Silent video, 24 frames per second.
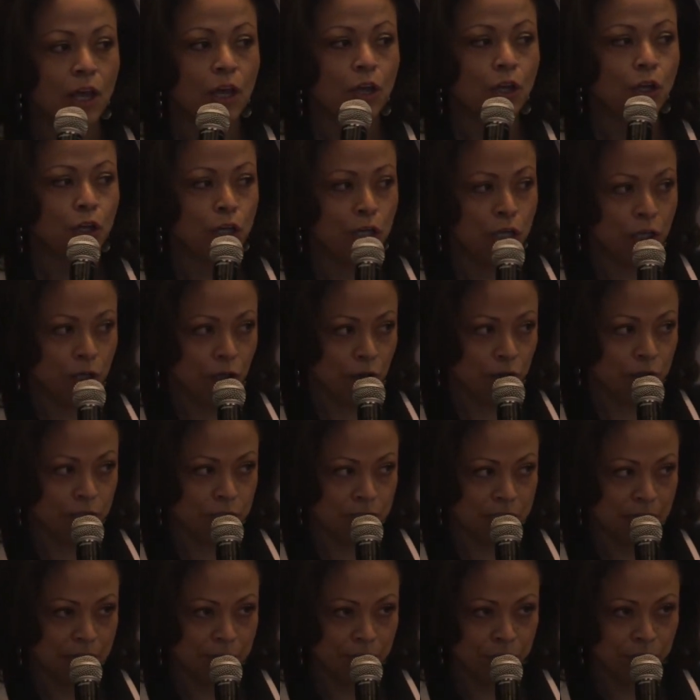You didn't go to
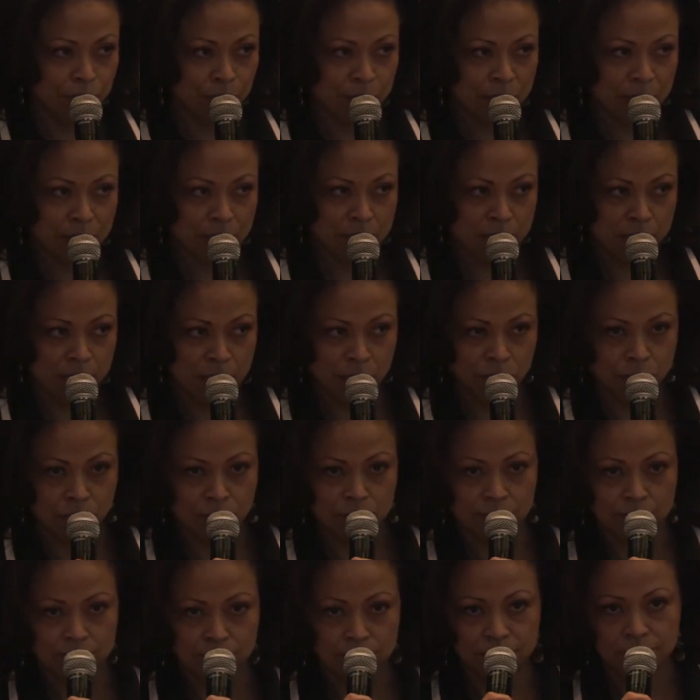Stanford to become a
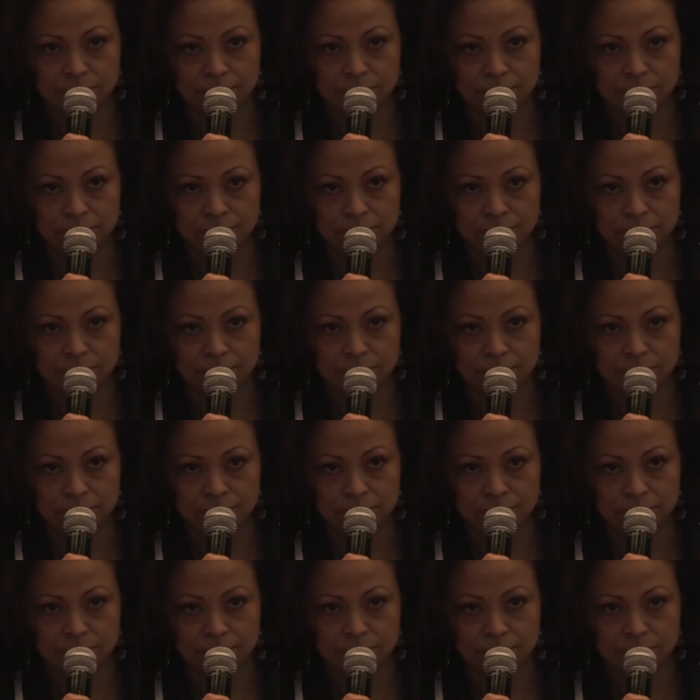teacher.